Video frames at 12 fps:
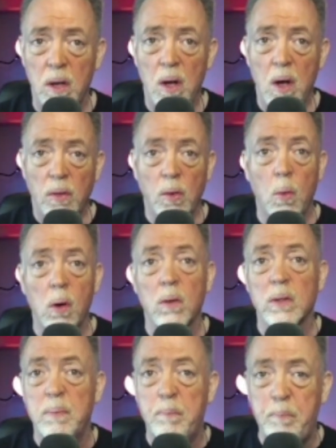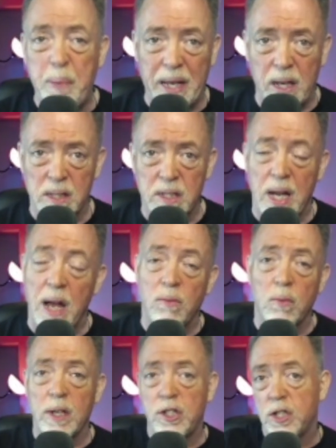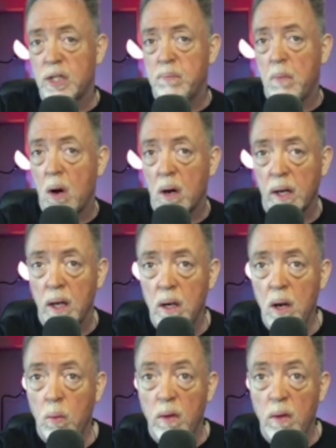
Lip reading: the world's biggest and richest market,